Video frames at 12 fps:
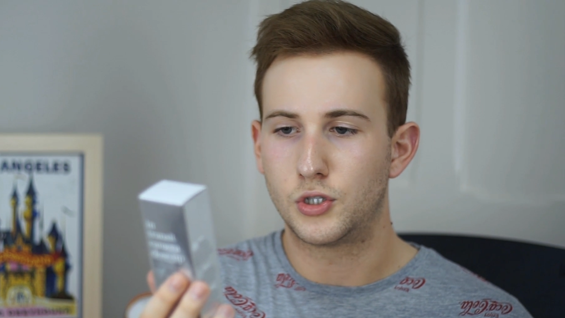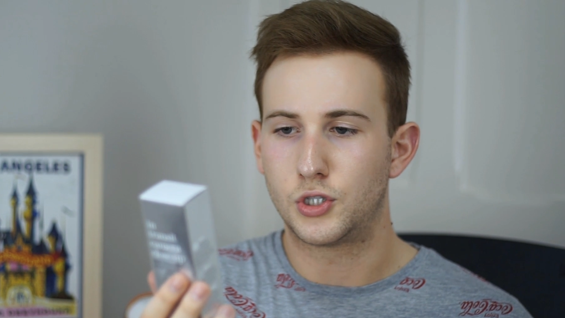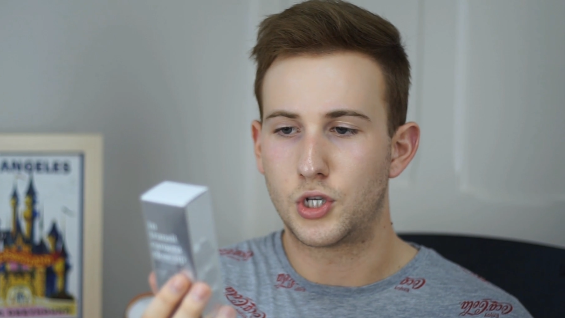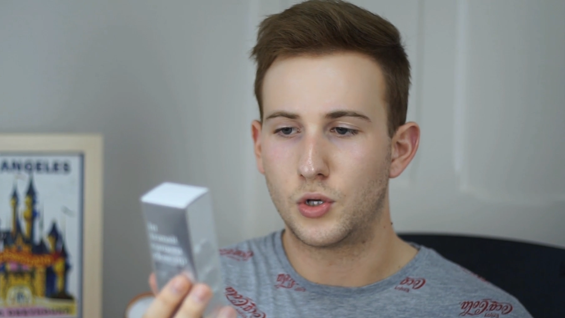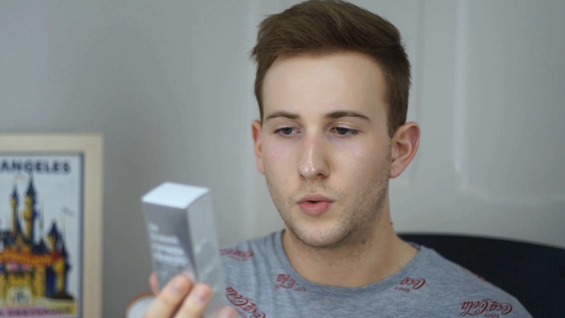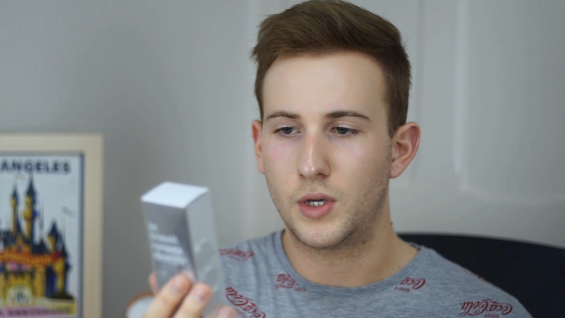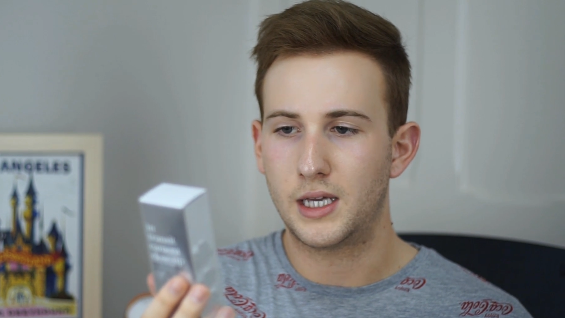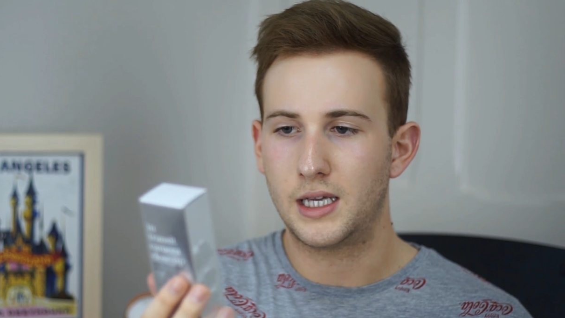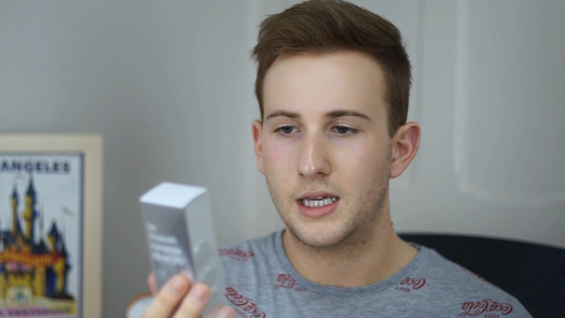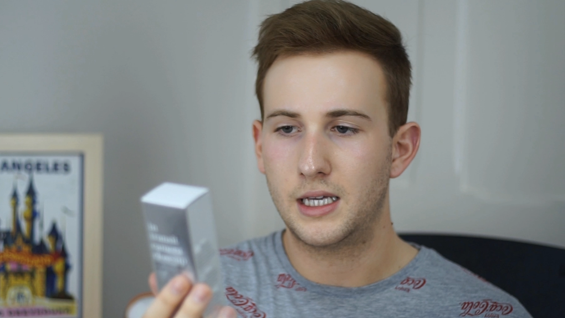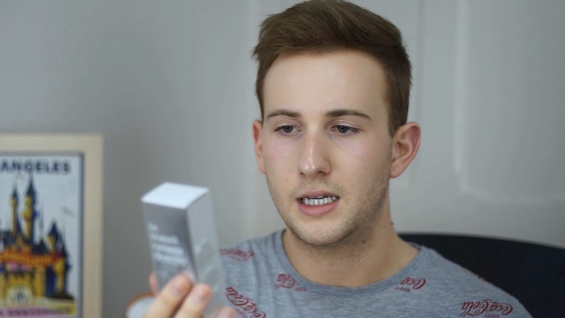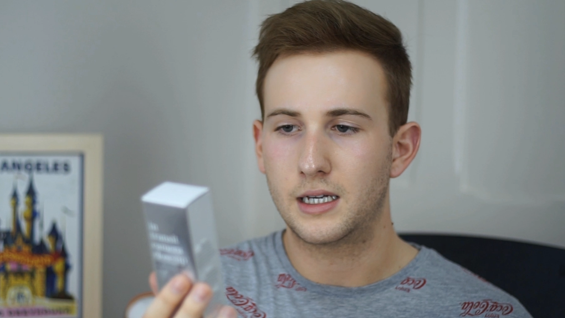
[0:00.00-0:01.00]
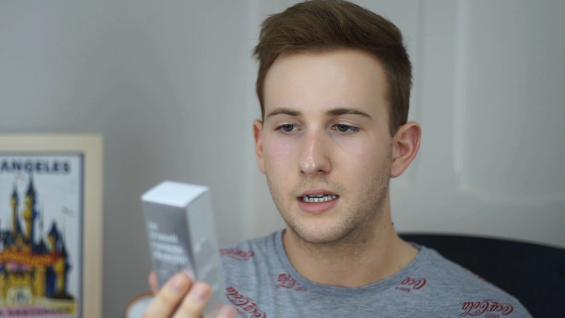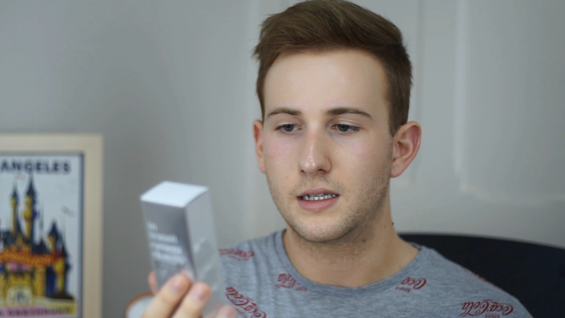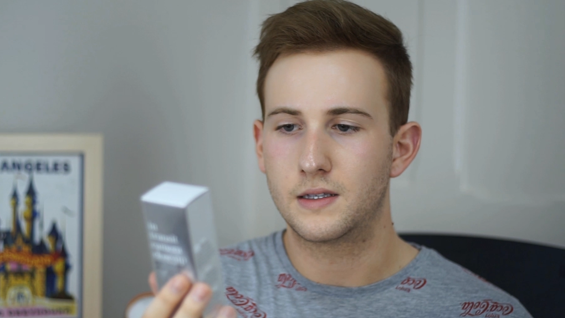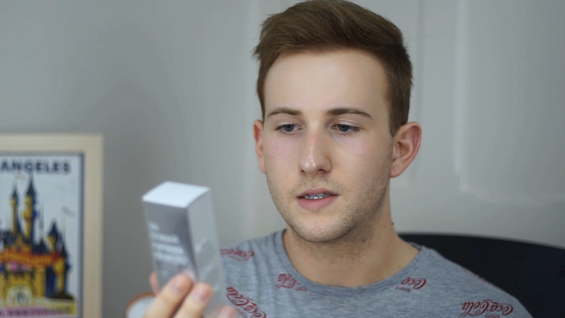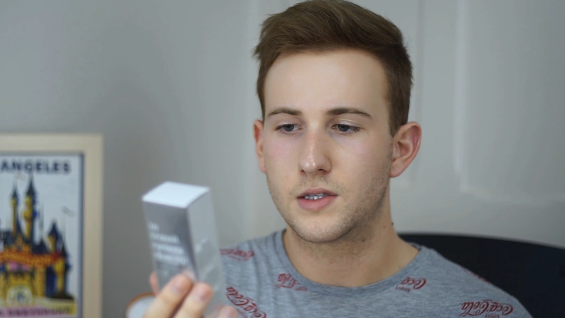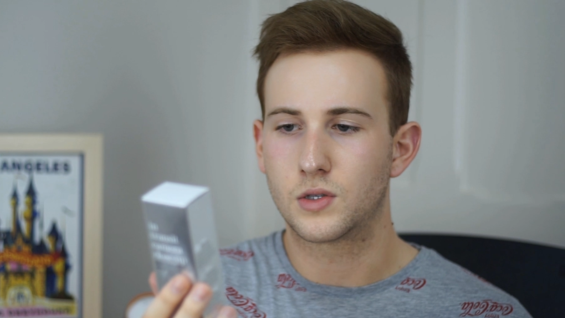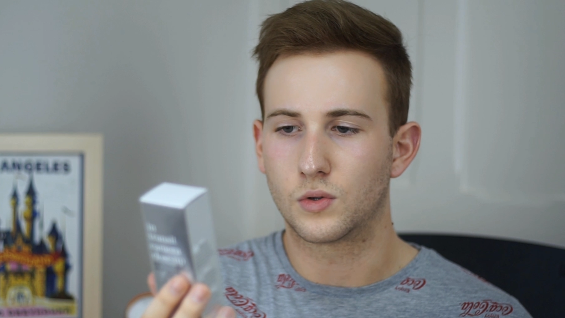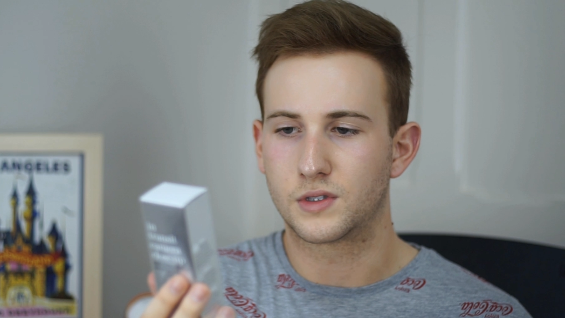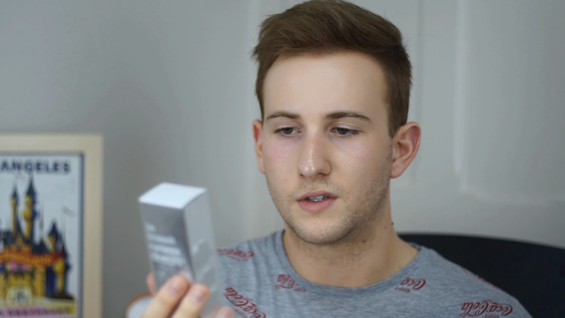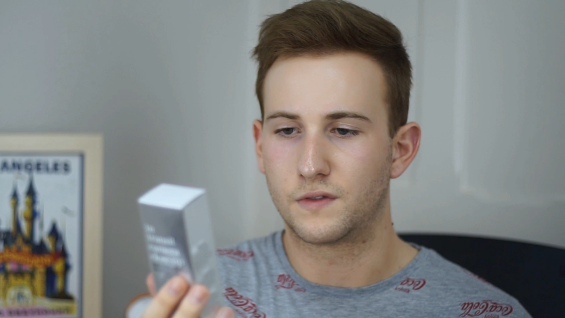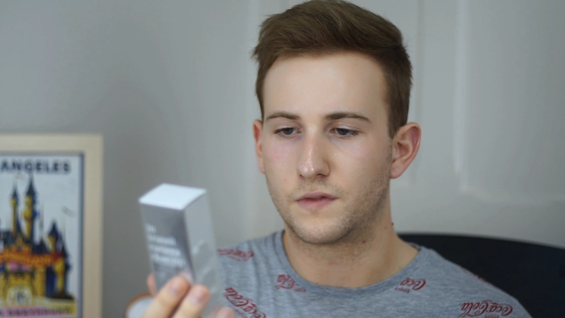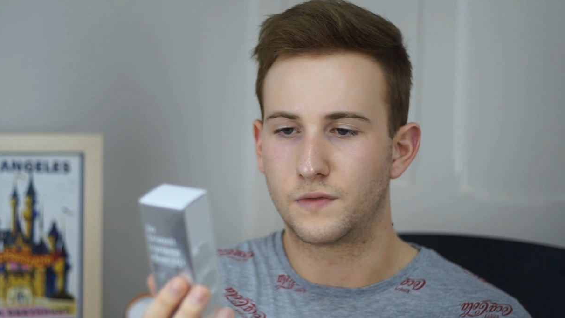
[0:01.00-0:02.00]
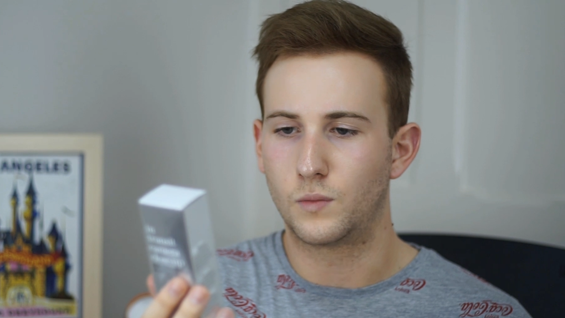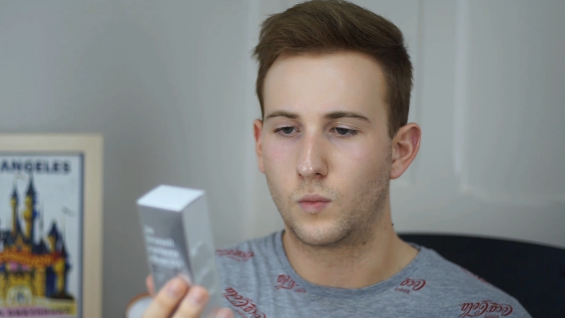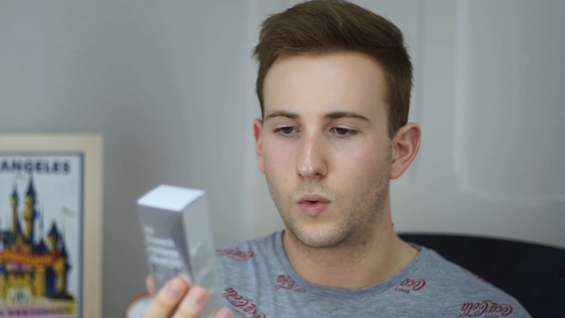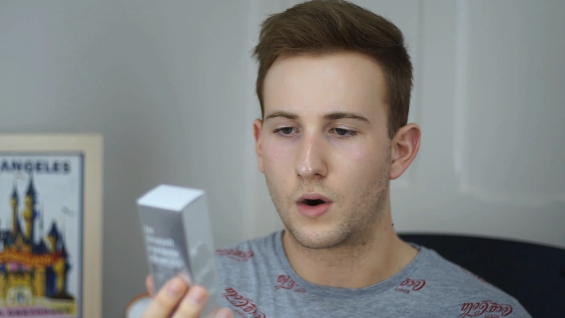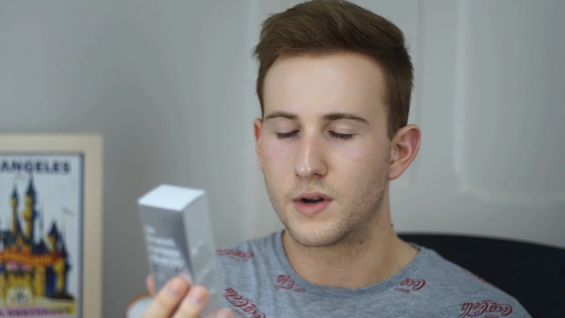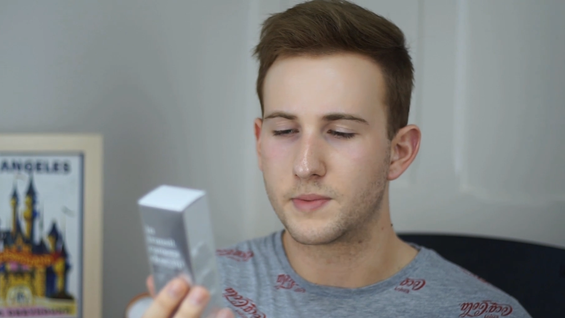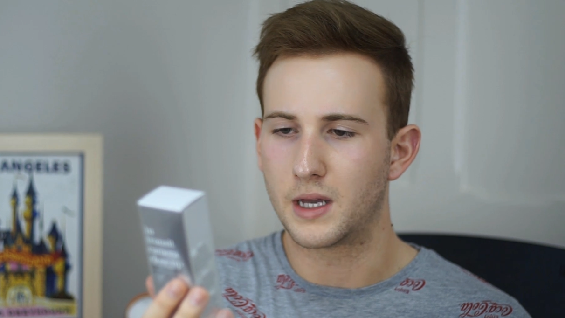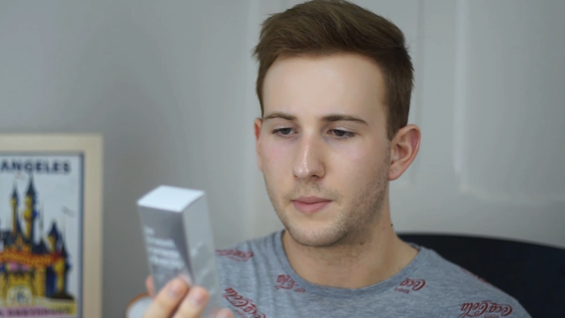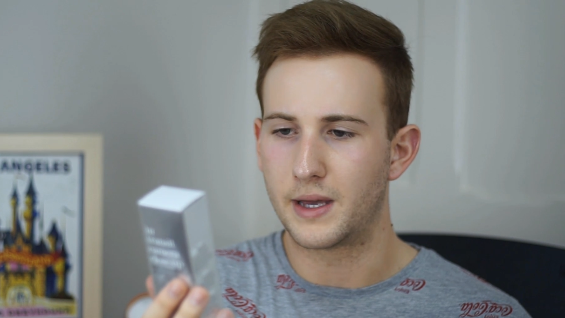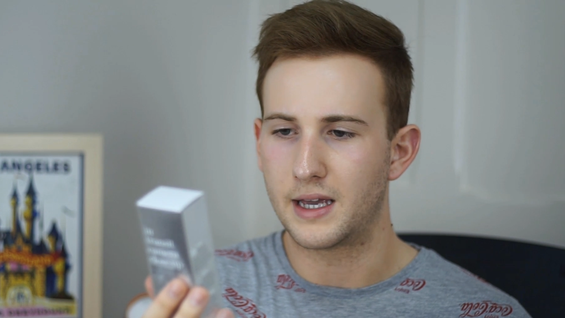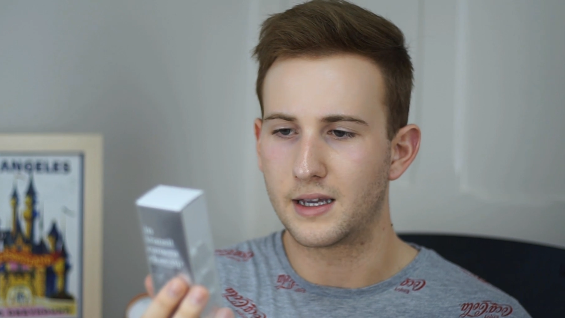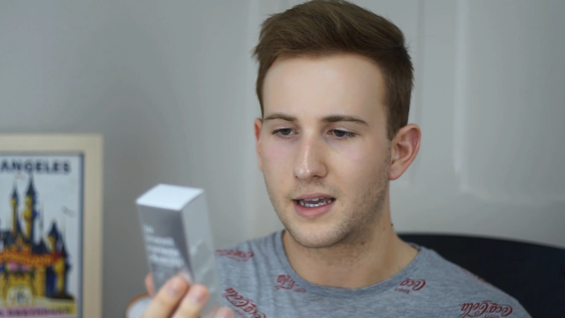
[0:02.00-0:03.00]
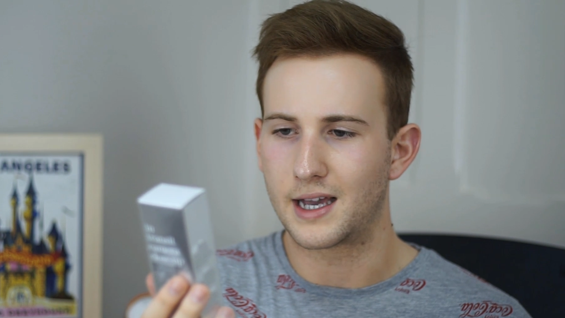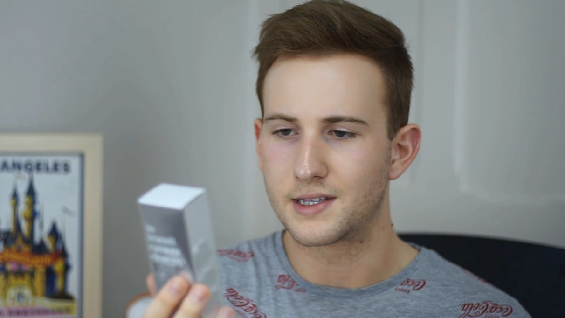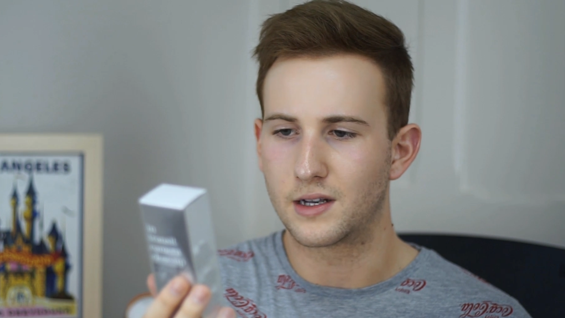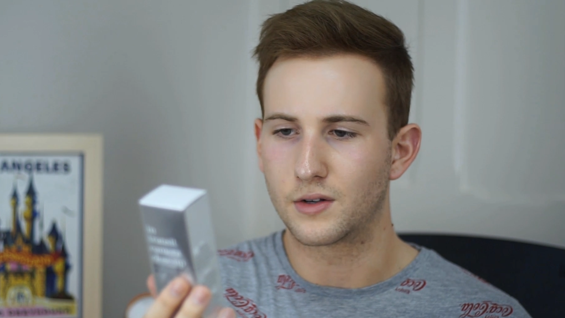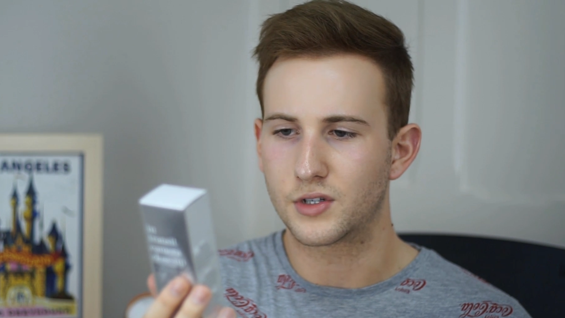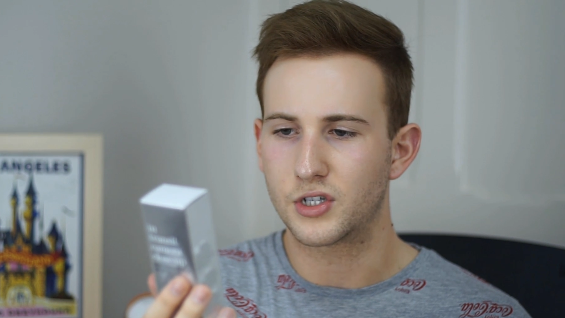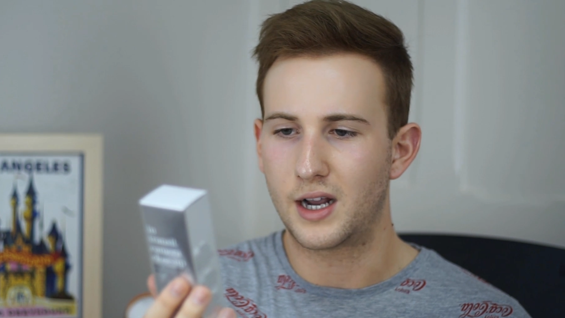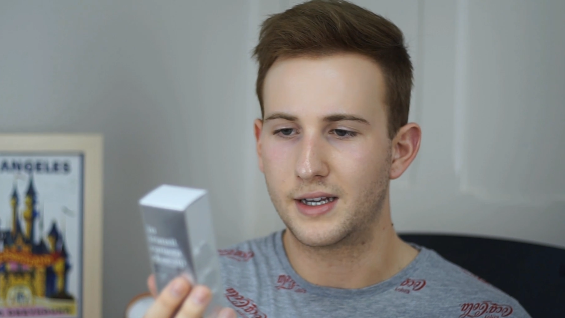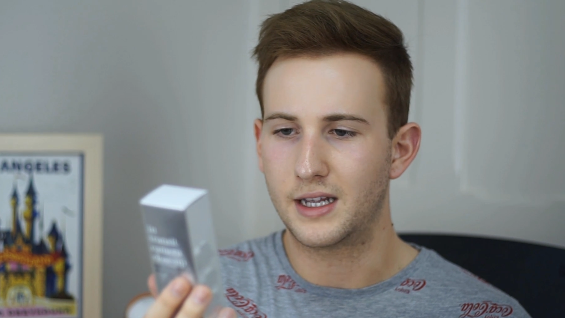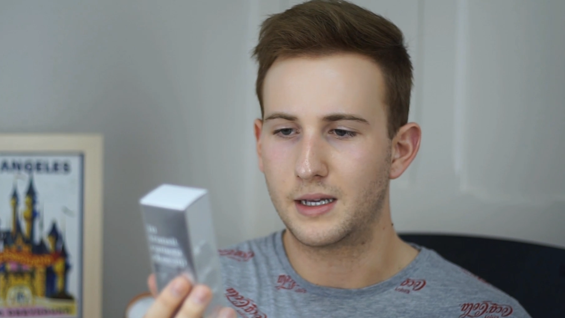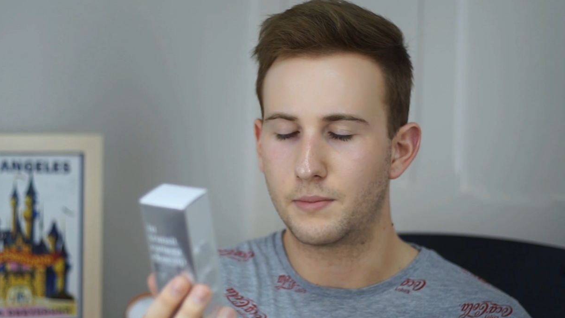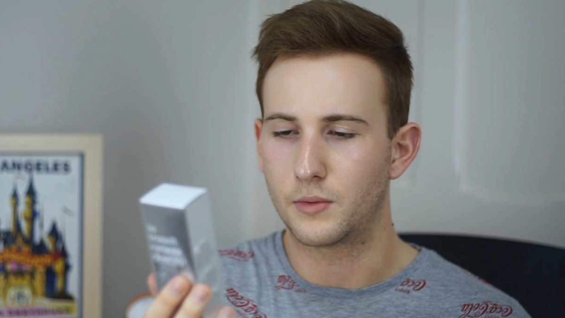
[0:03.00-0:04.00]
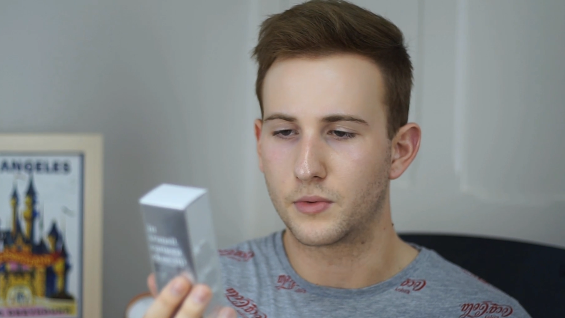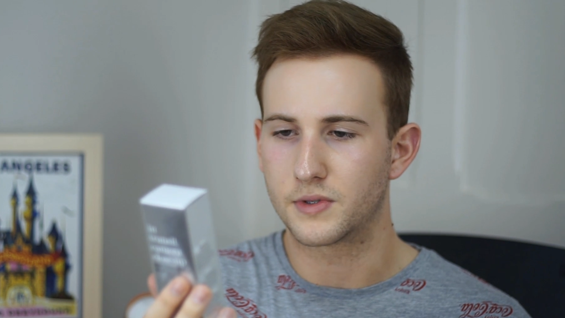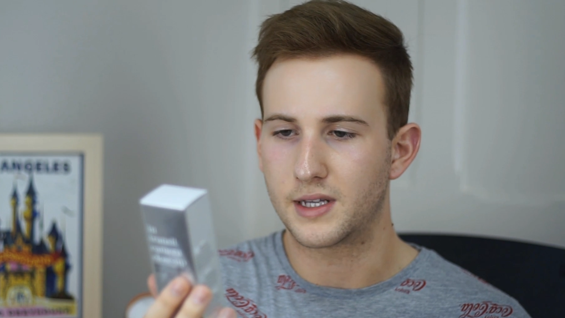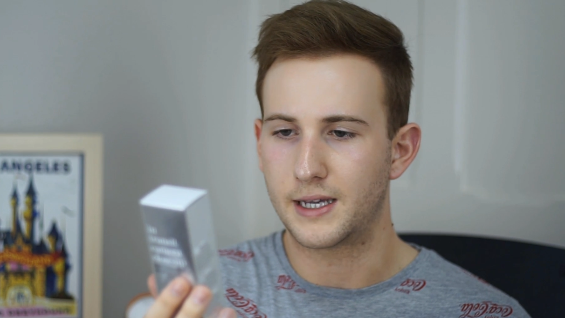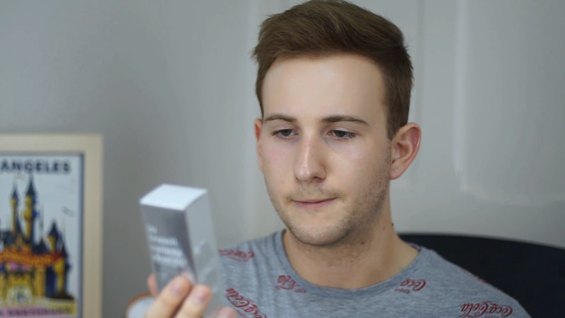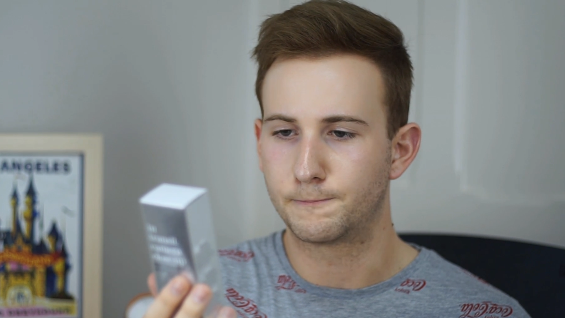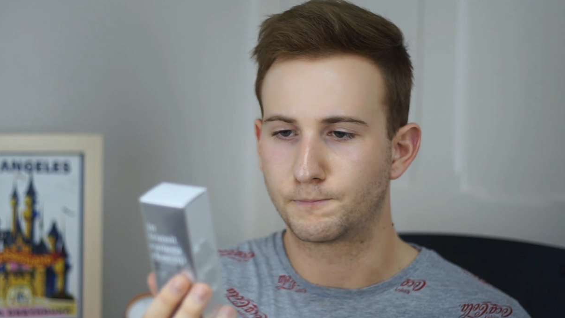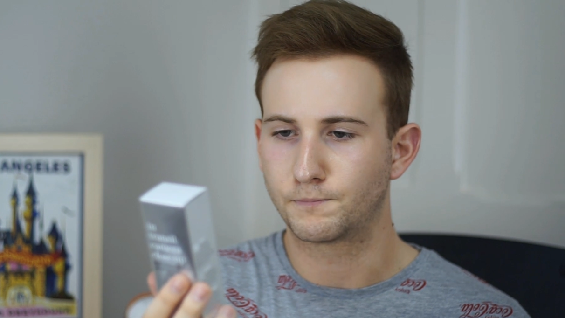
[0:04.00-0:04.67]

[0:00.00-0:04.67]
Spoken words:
Dewy sort of worries me a bit in case it looks shiny, but we'll see.